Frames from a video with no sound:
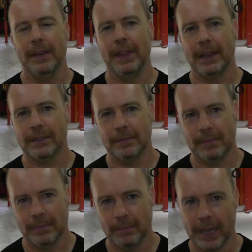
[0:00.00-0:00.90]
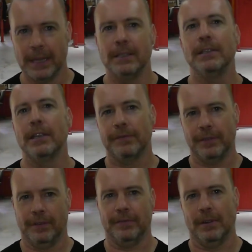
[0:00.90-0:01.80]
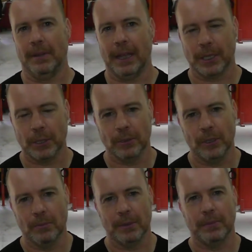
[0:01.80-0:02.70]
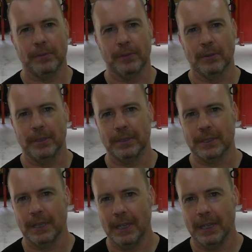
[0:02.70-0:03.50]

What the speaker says: that may differ from actual human performance,